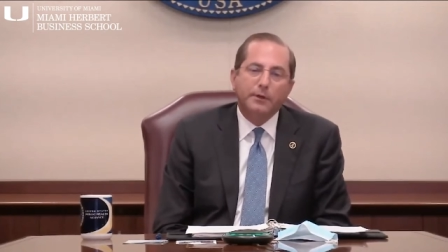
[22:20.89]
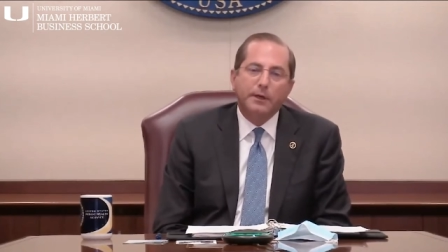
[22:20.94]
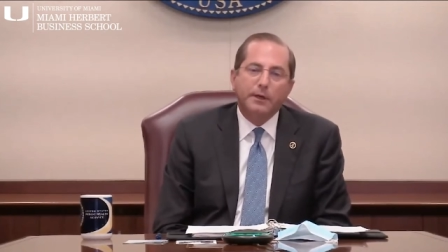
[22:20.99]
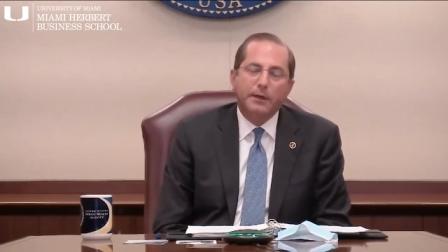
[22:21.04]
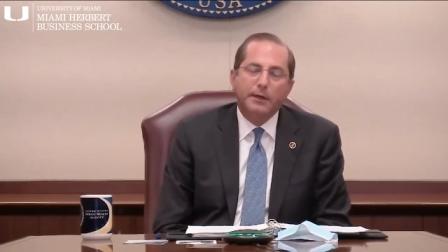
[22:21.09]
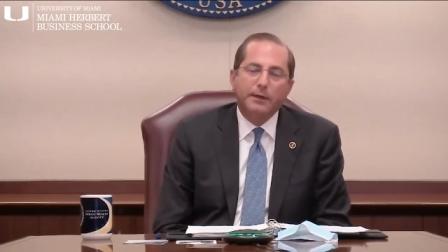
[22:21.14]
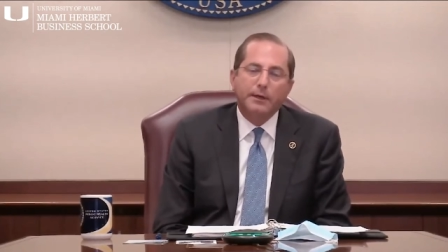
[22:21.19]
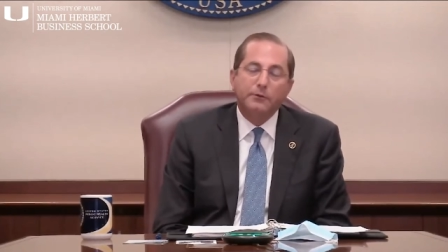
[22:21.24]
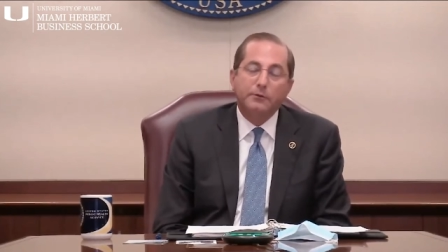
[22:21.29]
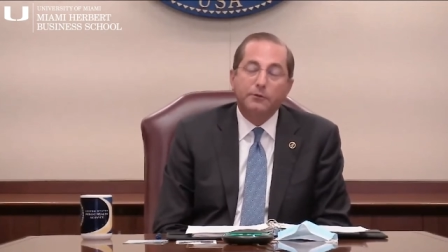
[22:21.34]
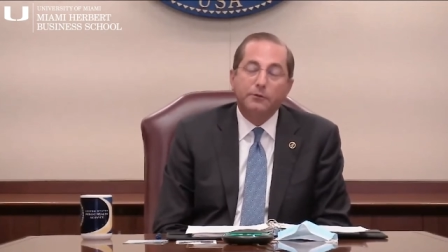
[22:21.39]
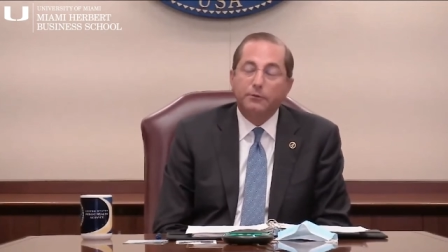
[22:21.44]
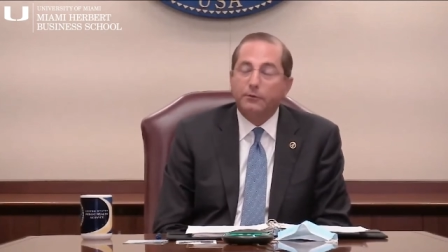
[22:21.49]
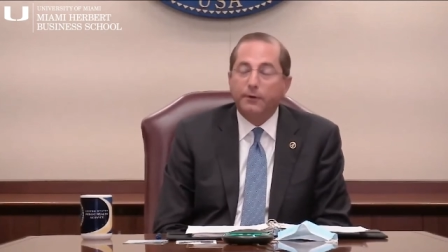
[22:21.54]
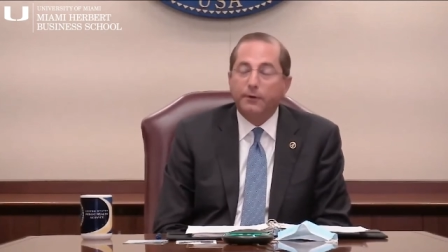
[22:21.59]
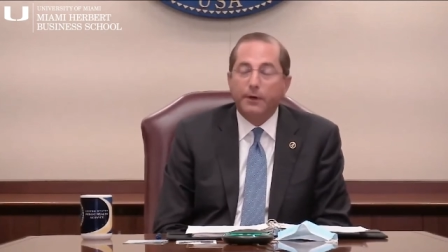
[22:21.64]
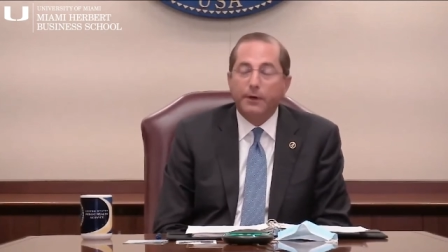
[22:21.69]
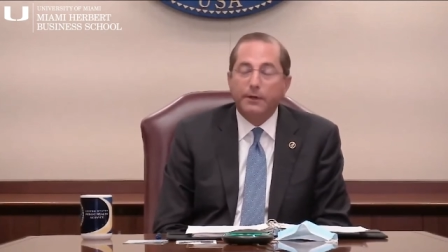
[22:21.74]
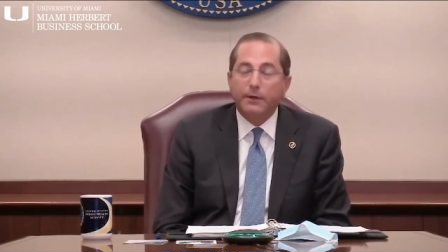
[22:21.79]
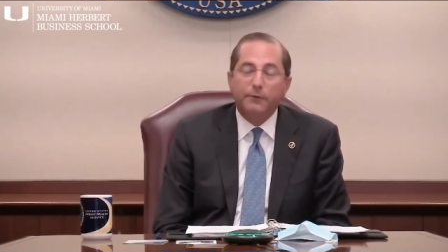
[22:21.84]
and it's just
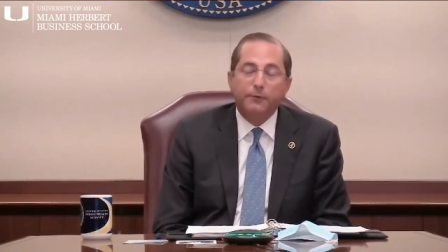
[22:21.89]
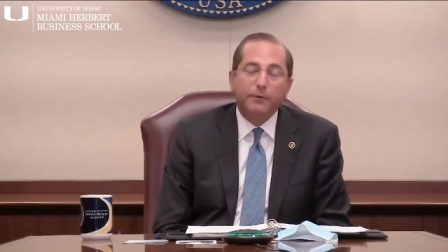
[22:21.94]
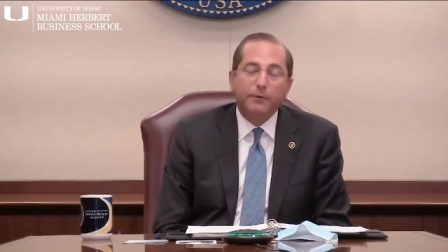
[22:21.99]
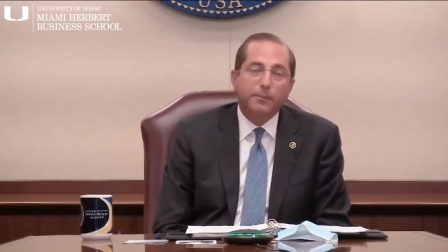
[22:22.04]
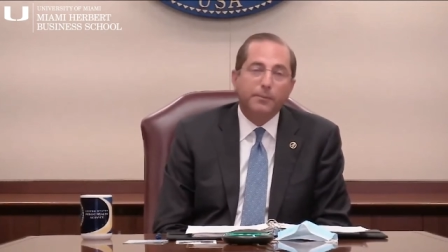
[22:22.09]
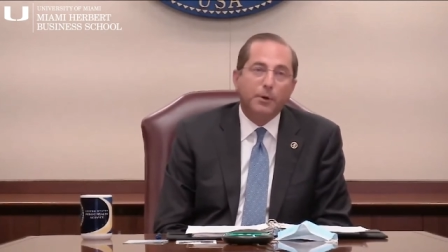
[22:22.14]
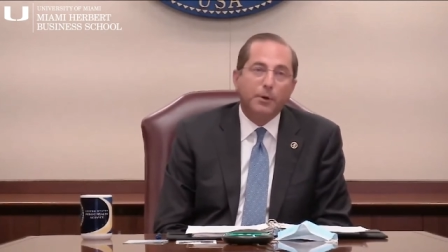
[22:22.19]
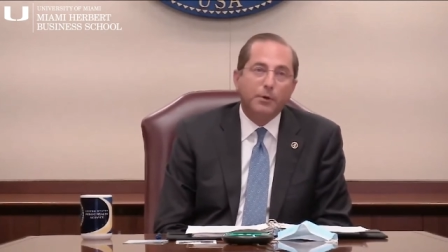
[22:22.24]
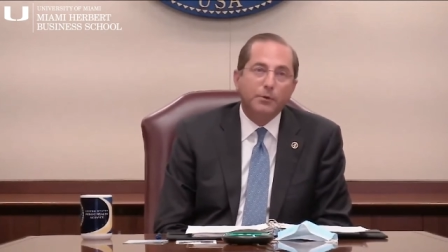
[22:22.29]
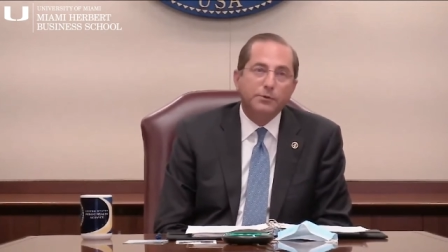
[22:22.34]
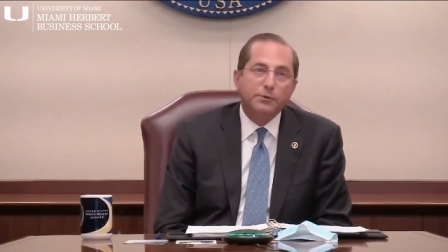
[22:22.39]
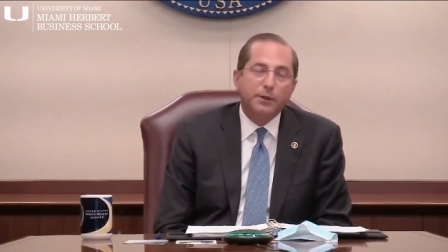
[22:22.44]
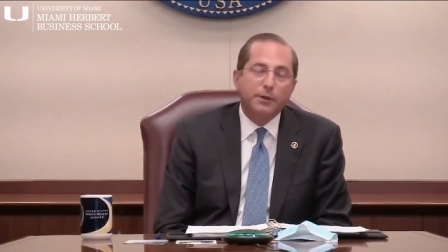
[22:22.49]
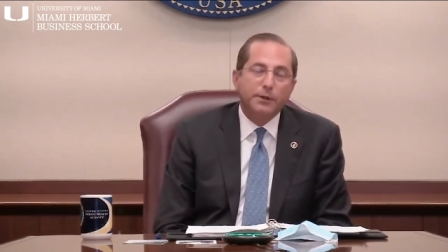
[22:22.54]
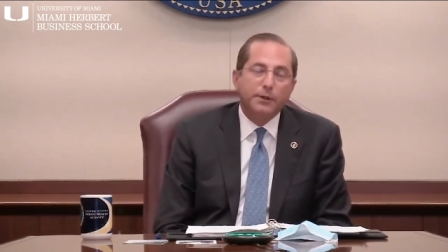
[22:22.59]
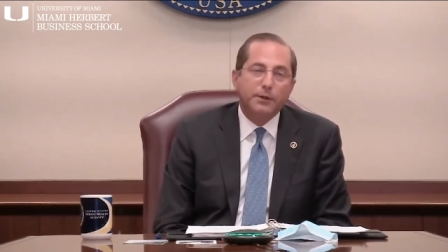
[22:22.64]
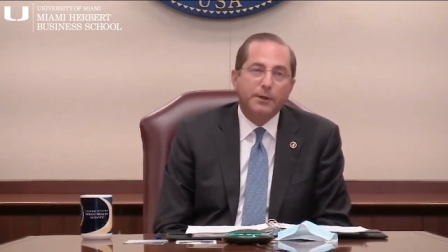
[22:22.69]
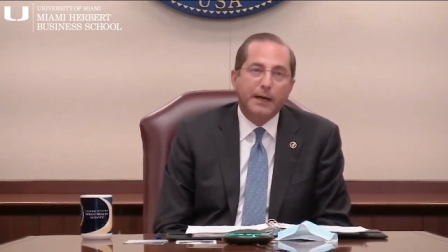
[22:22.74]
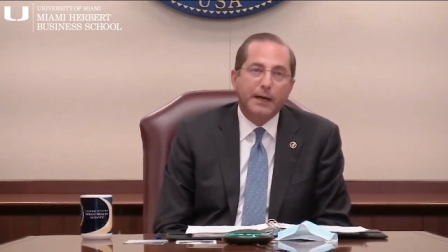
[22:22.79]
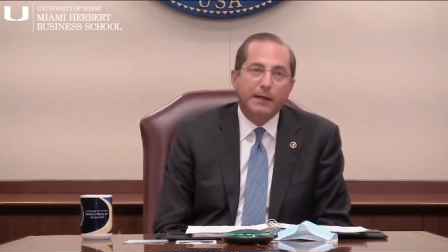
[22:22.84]
a very different approach
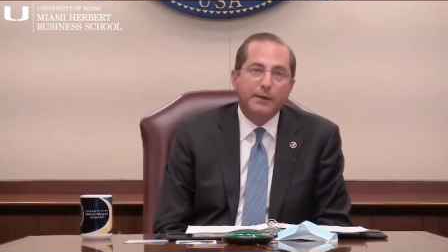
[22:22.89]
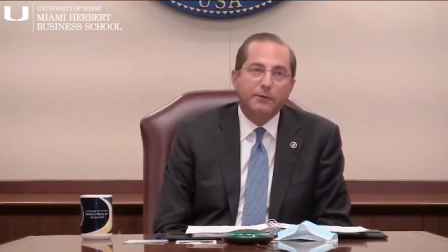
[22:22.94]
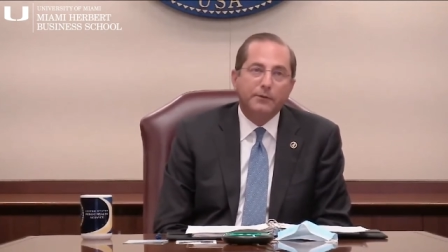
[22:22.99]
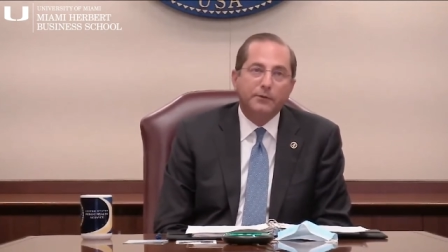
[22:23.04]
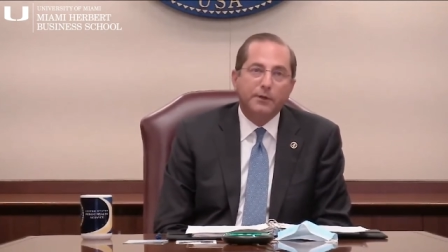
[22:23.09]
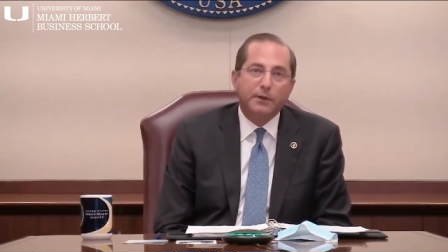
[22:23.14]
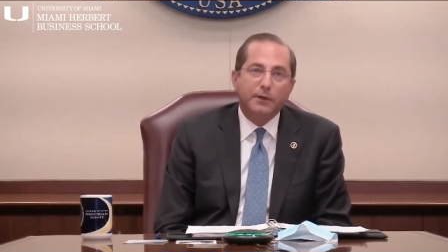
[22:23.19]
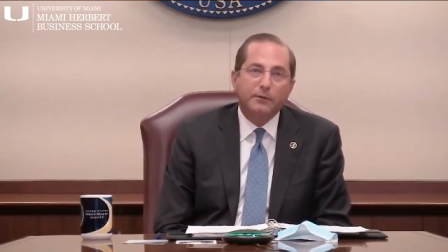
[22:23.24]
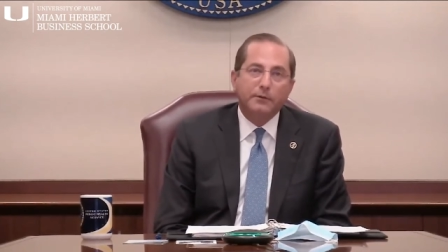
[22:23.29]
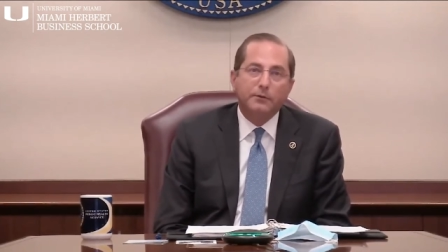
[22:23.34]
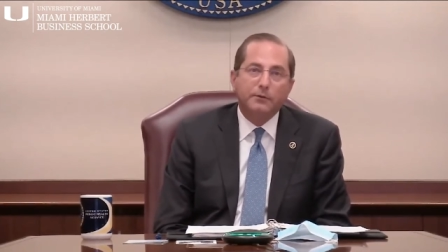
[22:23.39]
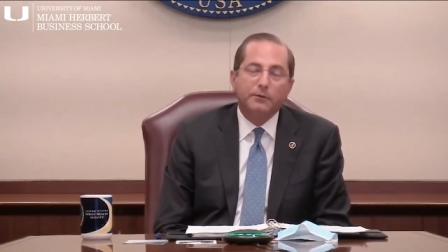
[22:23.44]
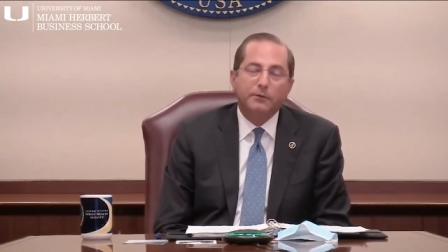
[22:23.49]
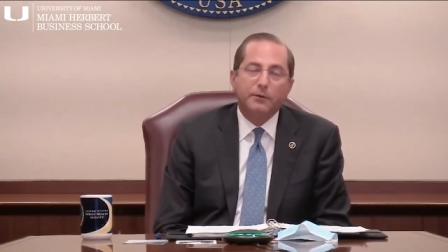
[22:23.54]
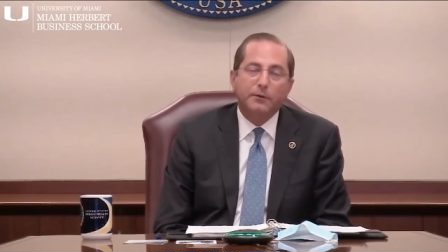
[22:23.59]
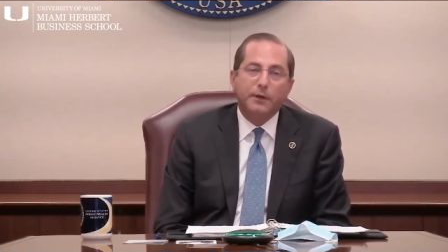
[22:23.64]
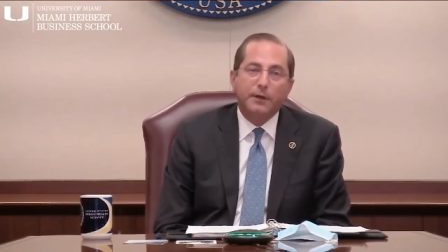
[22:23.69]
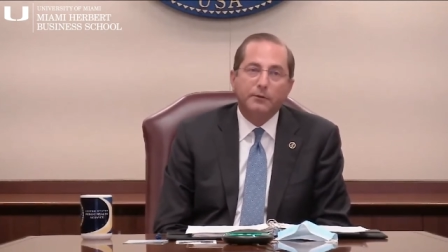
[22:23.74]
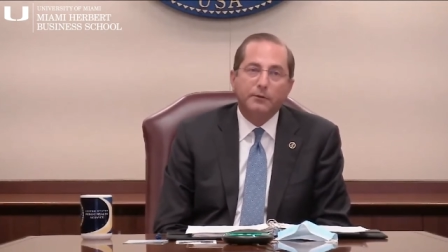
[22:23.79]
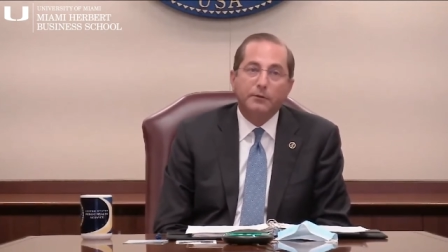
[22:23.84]
than the United States
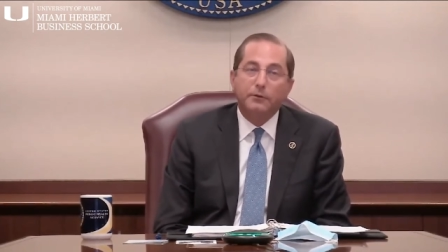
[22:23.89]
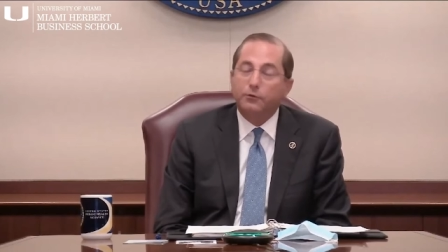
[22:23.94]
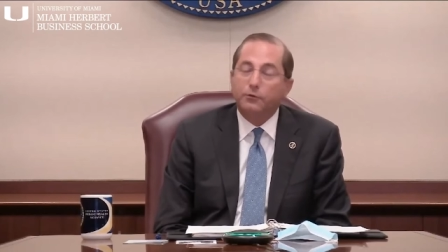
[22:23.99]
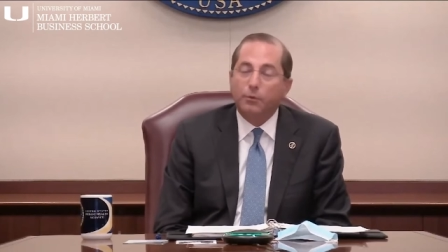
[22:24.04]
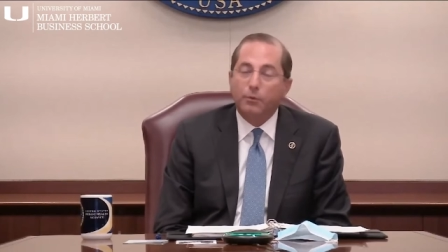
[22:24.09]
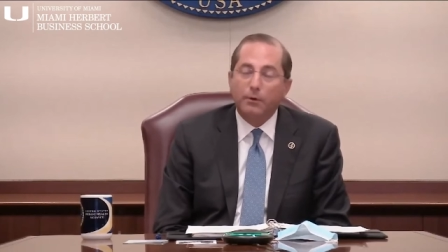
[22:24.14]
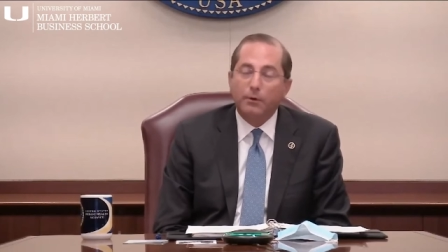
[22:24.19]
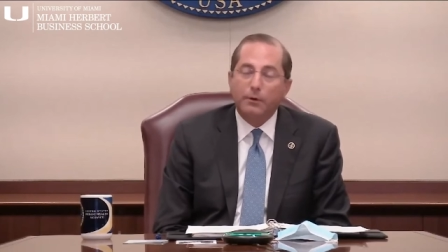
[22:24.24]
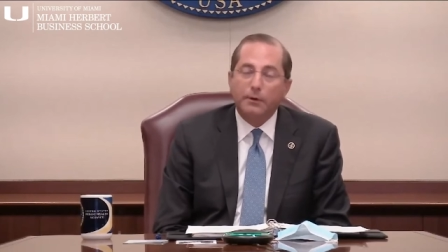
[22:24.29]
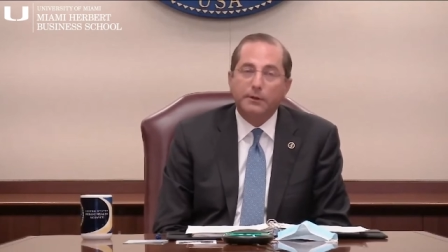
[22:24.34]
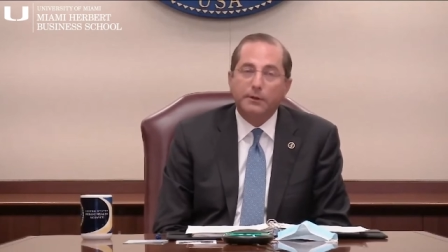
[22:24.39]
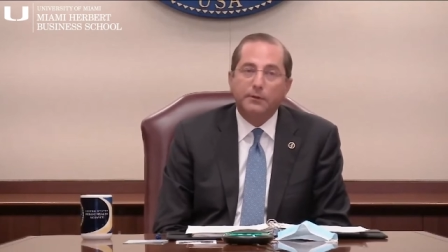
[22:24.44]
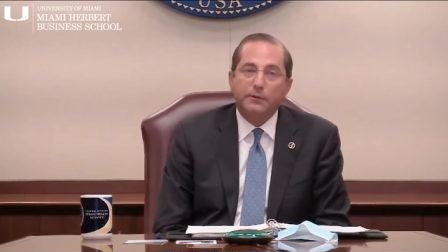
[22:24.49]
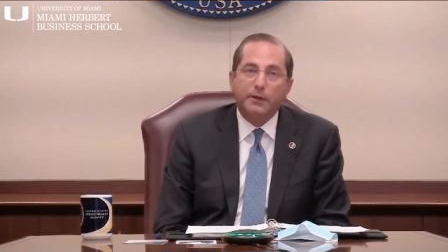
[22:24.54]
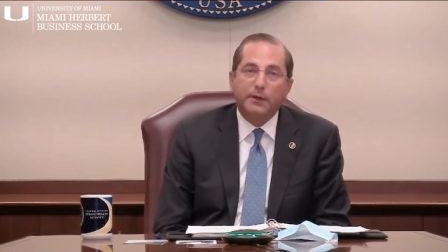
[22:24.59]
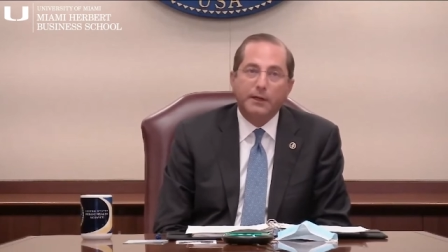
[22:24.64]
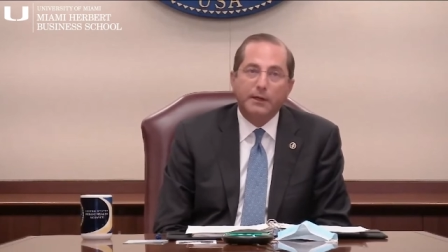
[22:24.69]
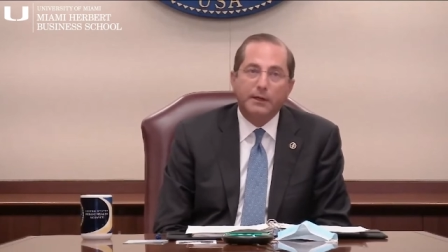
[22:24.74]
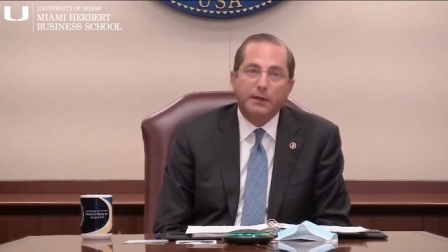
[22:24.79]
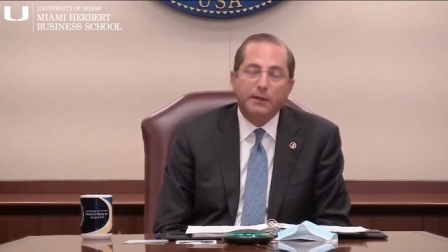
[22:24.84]
has historically
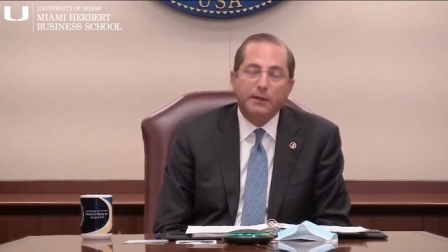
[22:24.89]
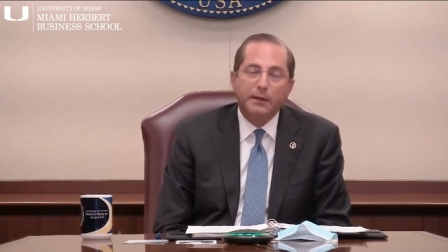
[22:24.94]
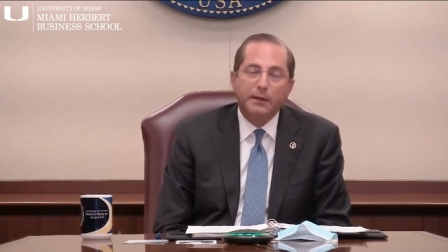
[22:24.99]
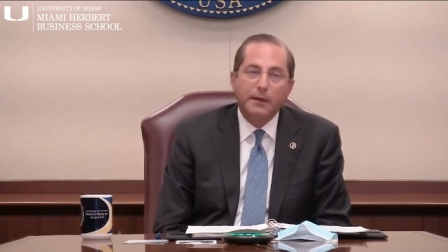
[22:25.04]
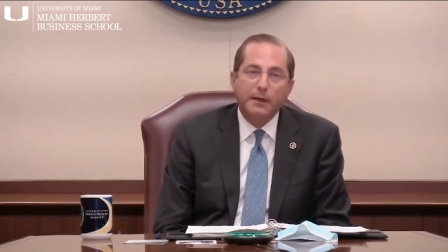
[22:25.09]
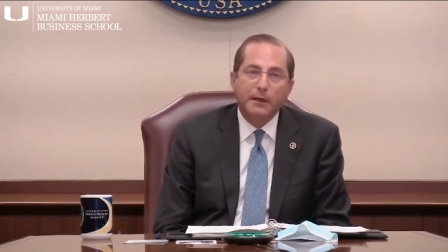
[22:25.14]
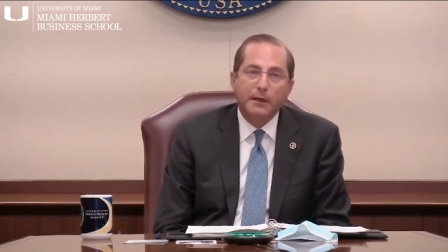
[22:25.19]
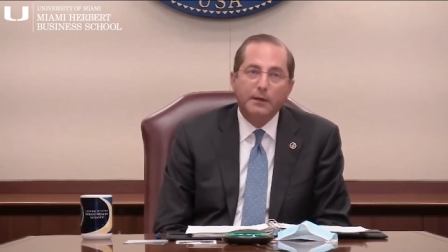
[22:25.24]
taken.